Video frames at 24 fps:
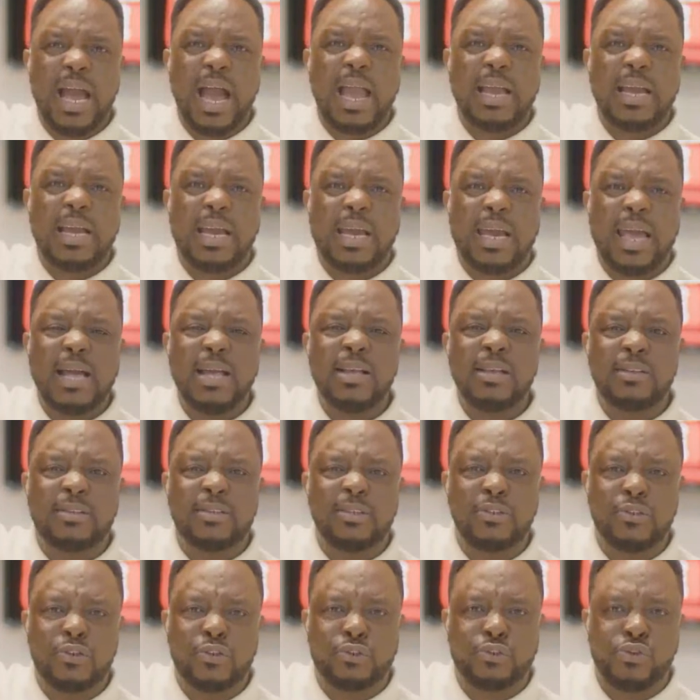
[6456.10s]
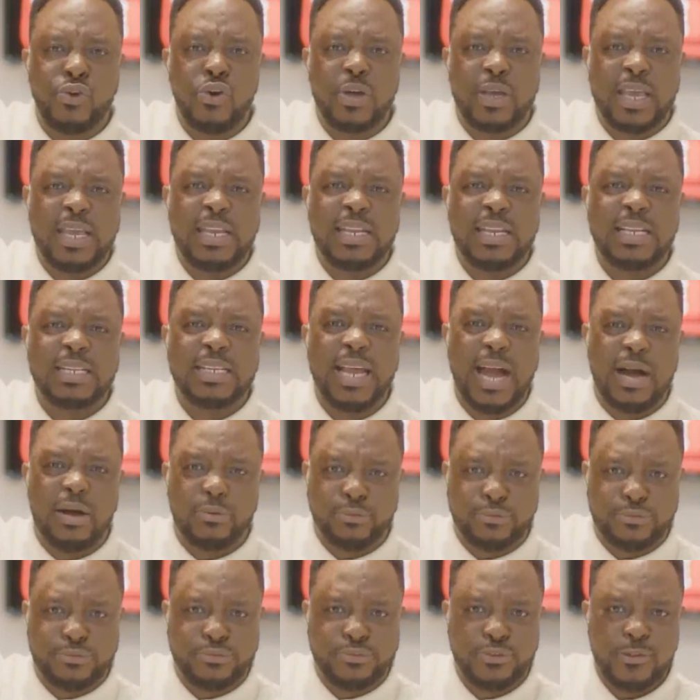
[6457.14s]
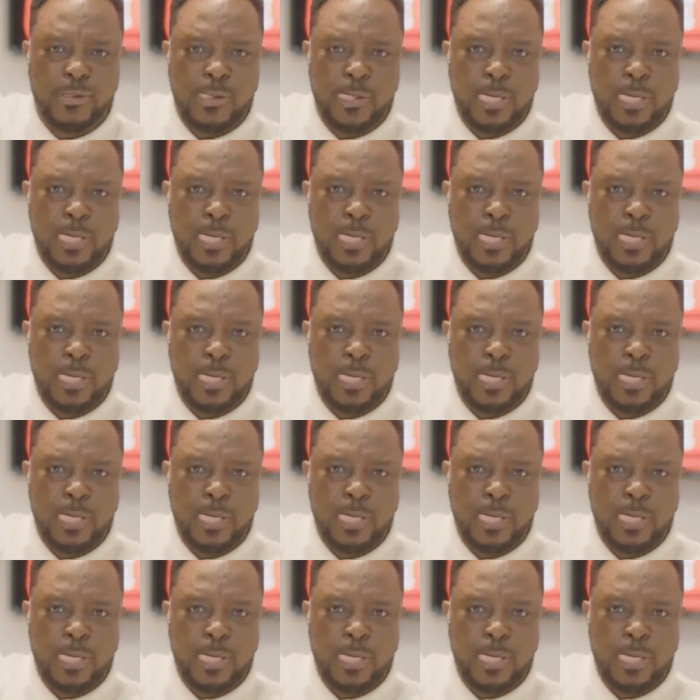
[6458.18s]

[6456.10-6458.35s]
I cancel stroke in that house.